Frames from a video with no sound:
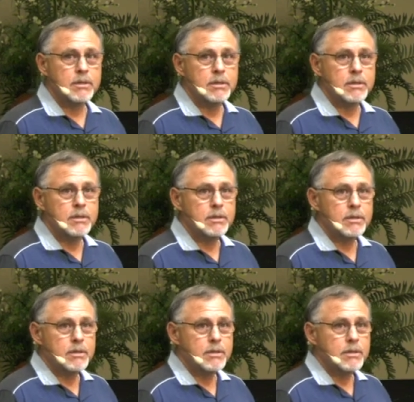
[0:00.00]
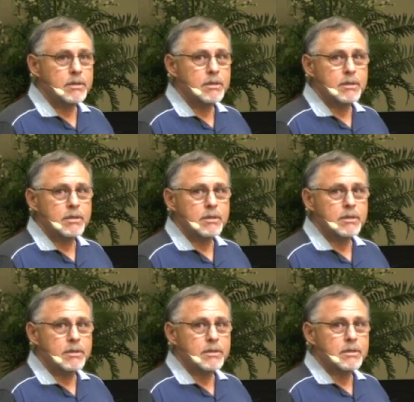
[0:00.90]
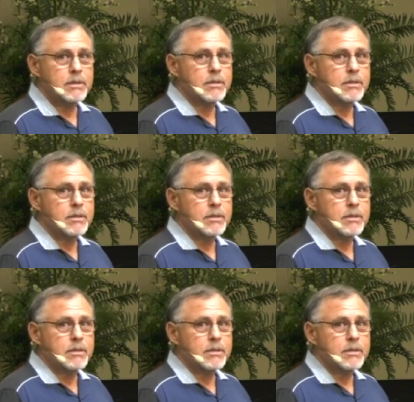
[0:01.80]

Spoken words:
(silence)